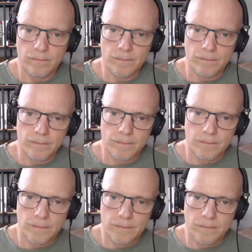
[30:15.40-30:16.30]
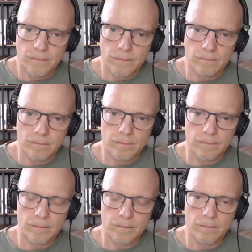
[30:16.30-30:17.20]

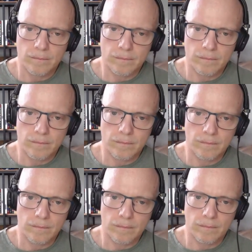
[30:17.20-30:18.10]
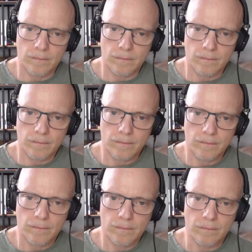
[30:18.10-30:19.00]

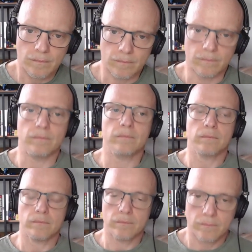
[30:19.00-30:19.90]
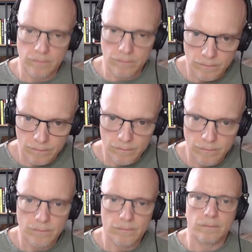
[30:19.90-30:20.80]

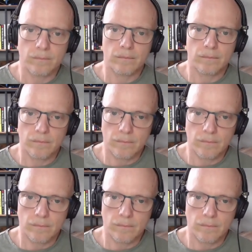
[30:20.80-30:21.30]
The person shown says nothing.